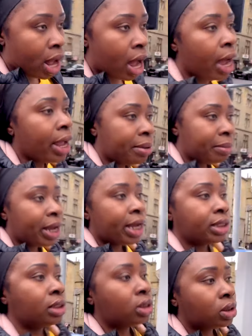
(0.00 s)
I am
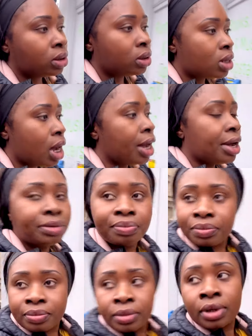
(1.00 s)
heading to
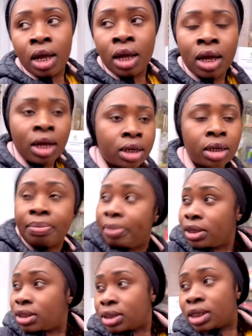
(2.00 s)
the
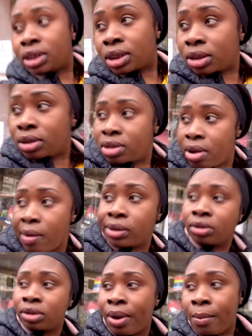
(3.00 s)
bus station.
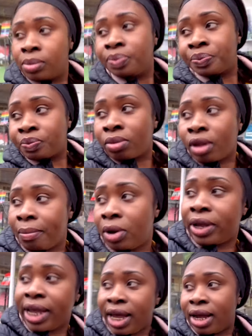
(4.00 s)

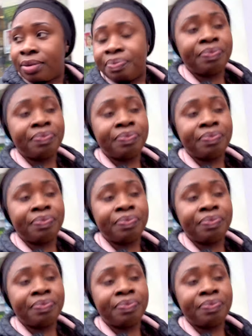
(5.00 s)
But yeah,